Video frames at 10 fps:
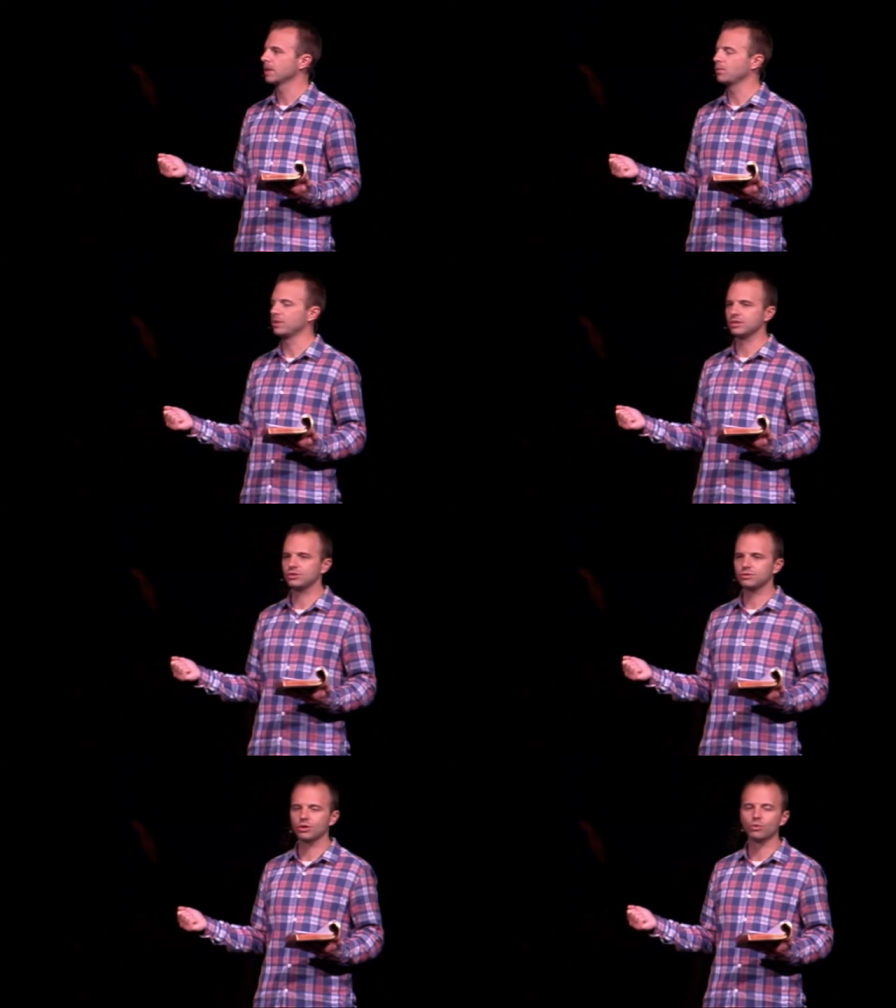And when the
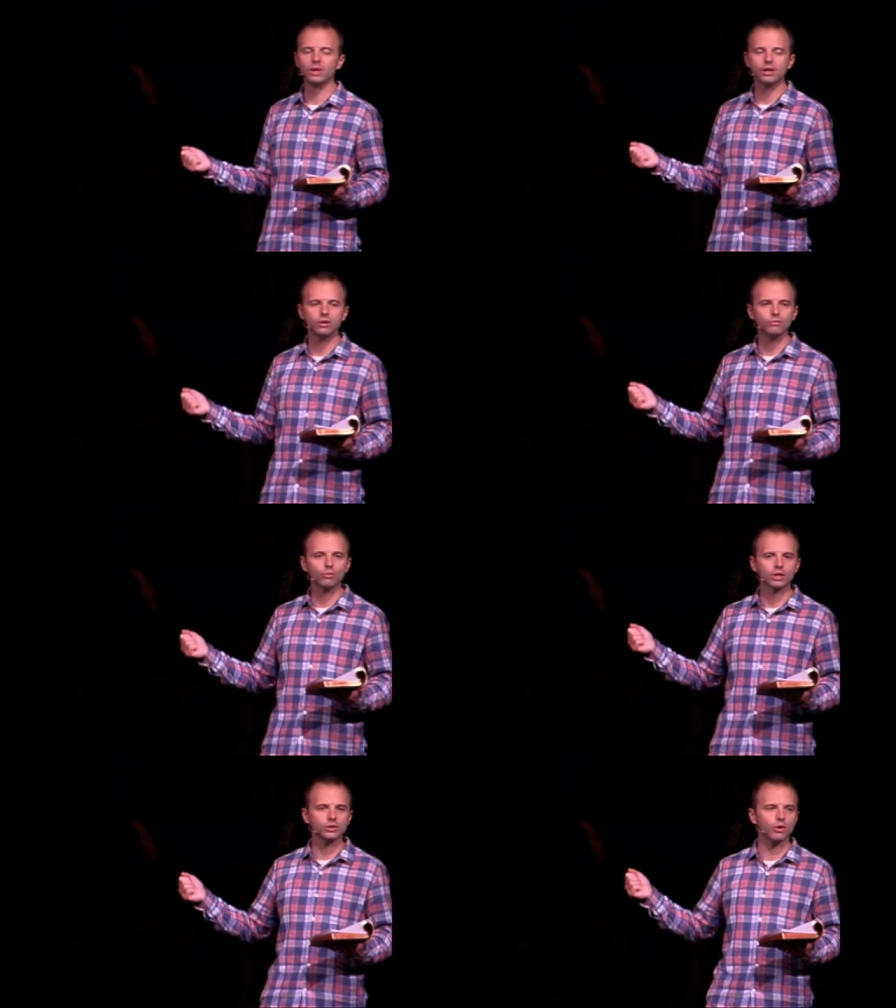career you've
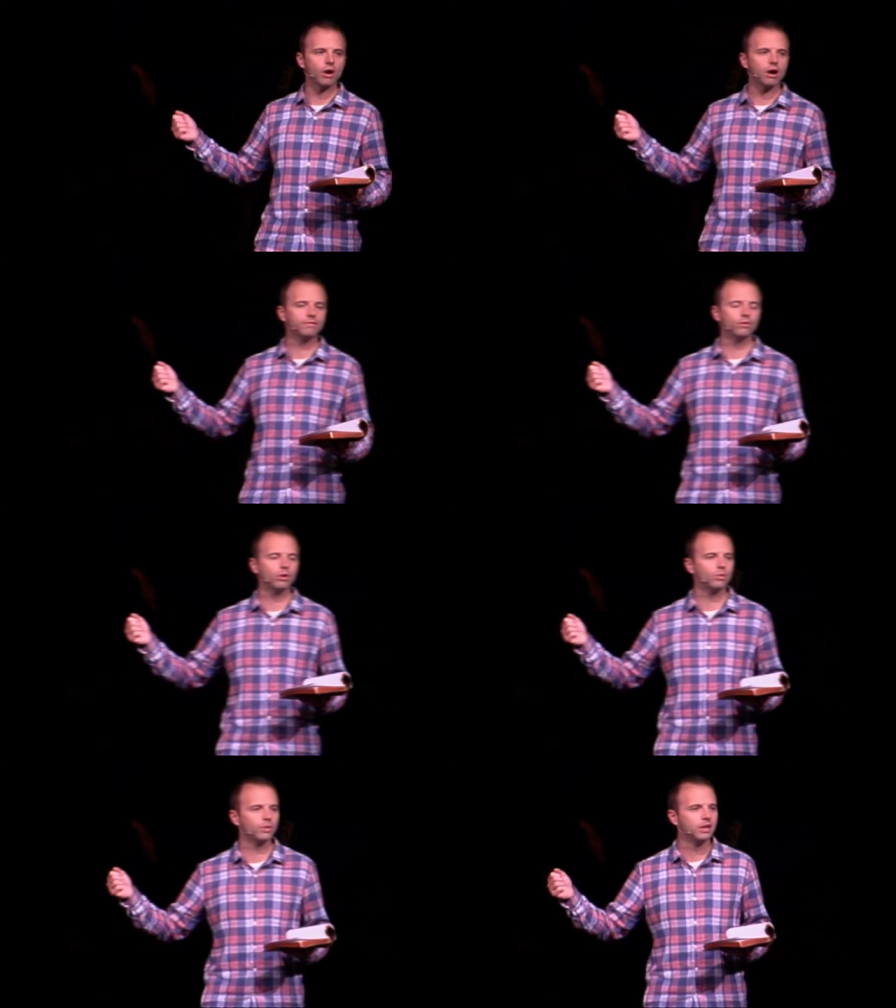worked so hard
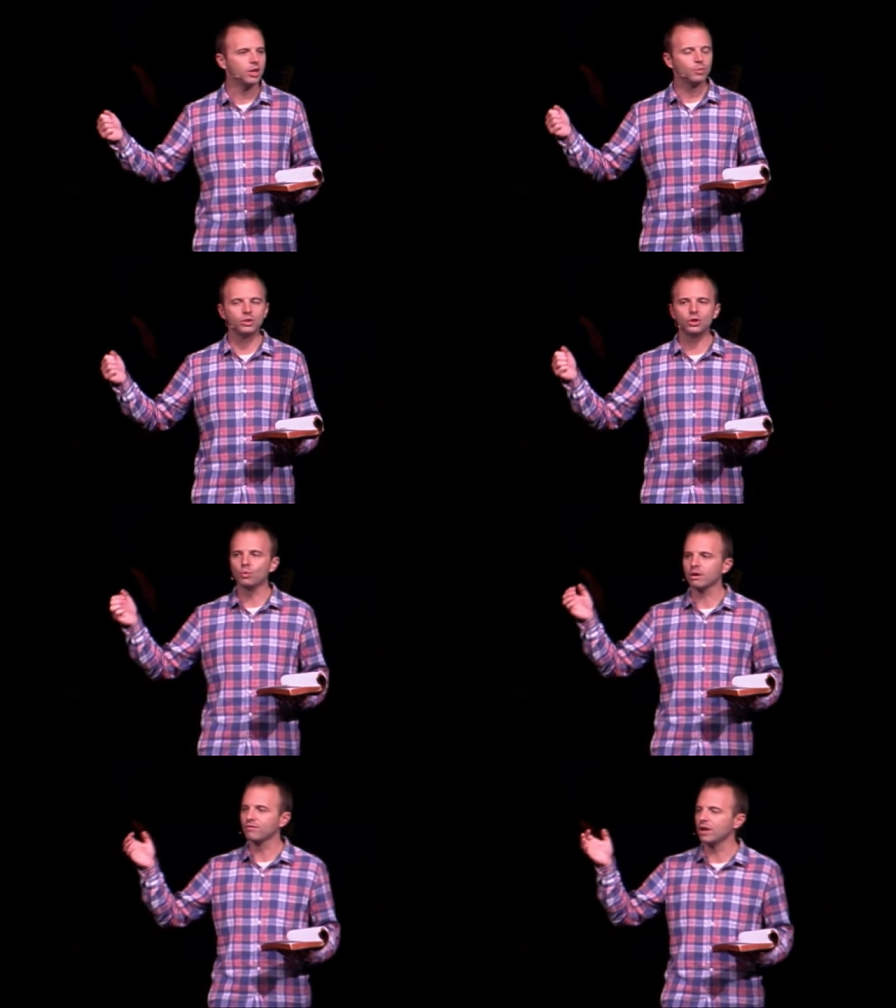for, when, when you
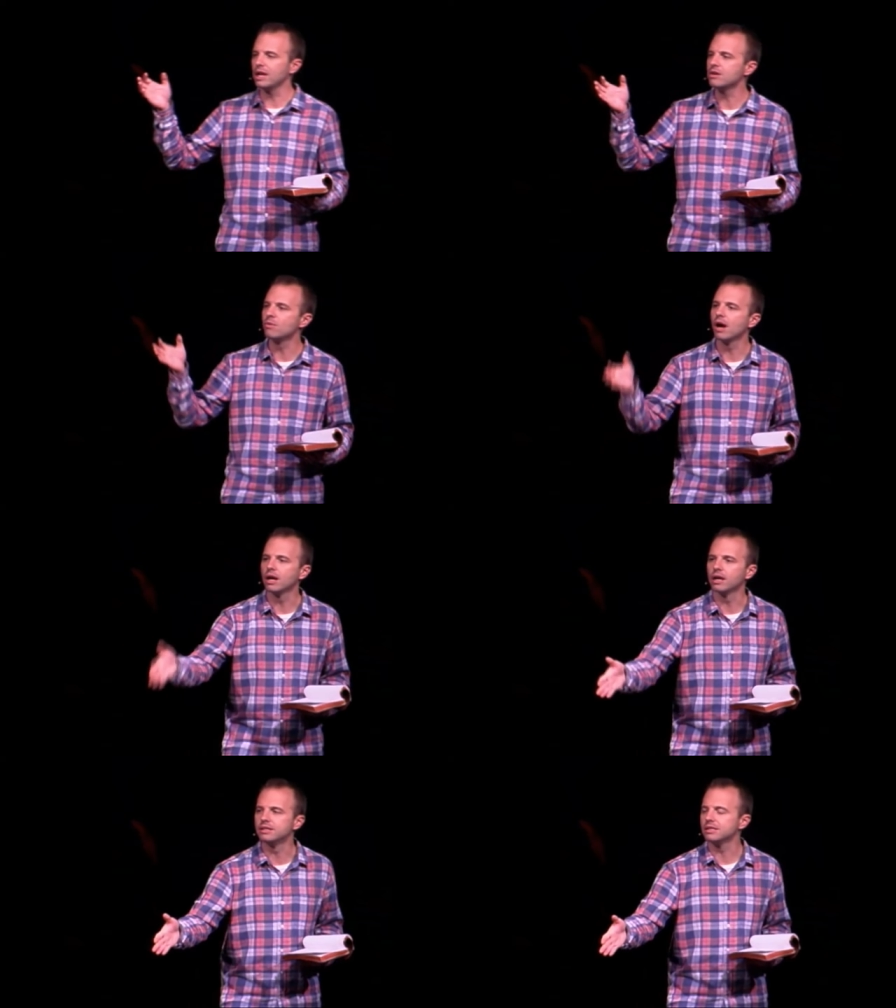work for
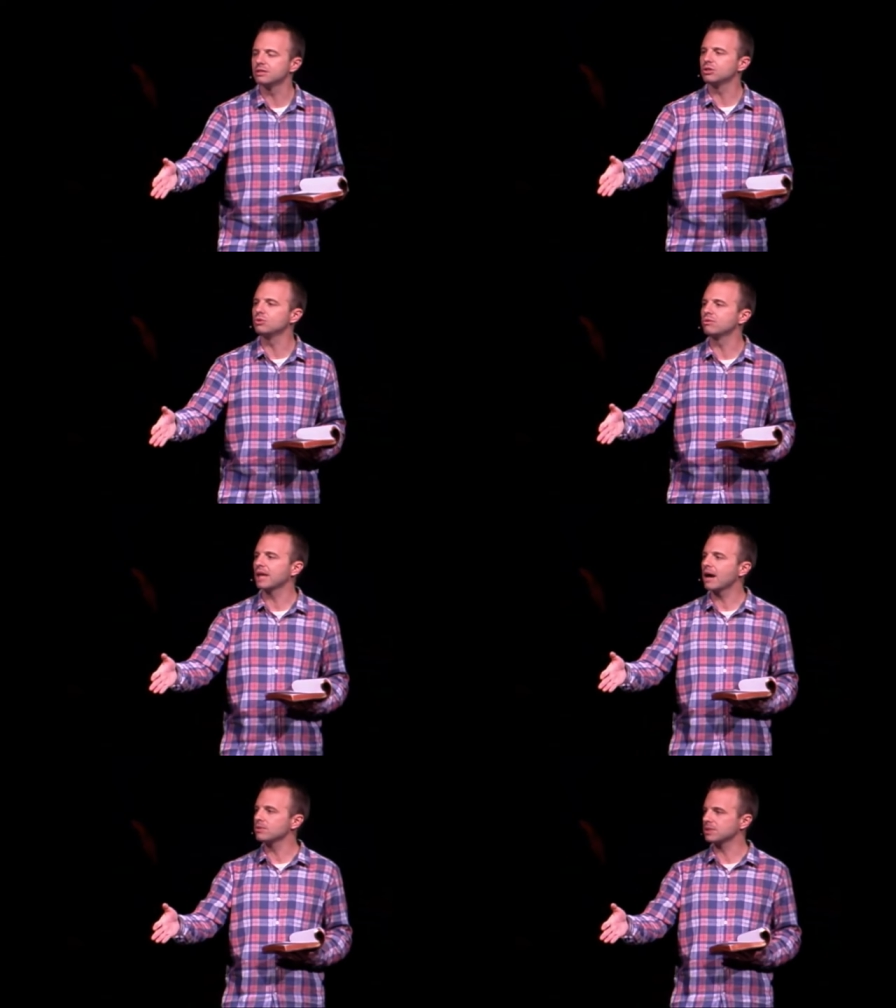Enron and it's
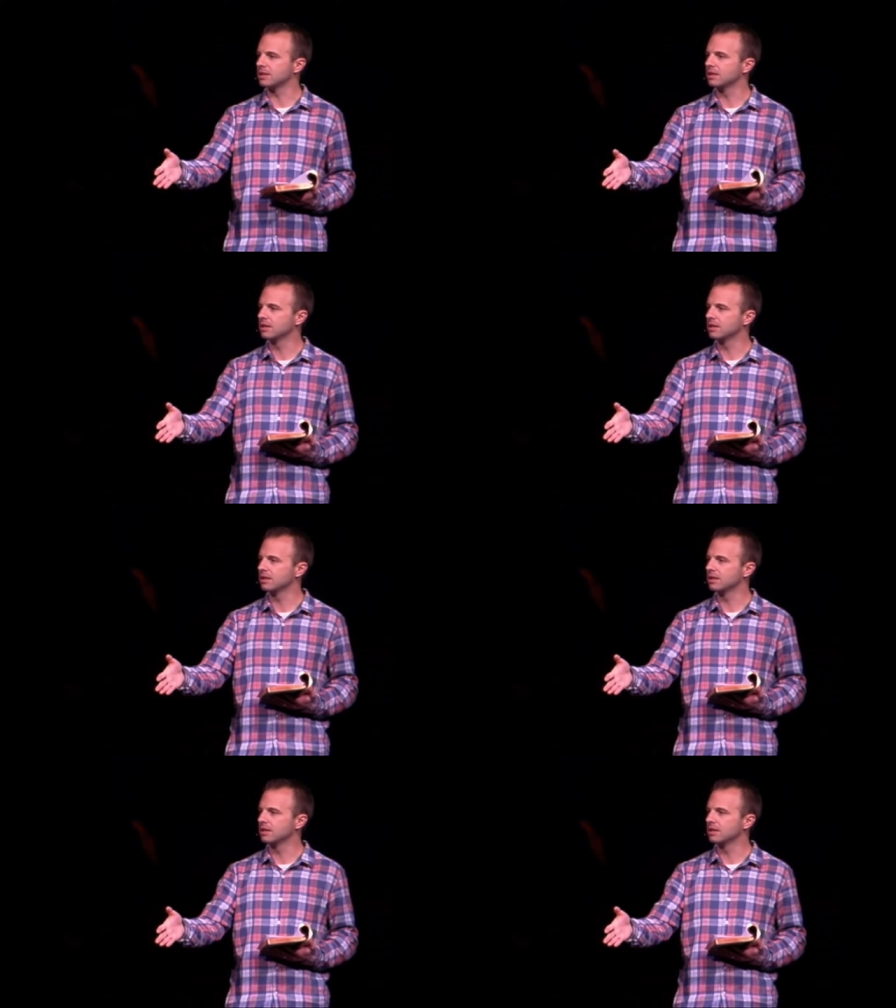2000,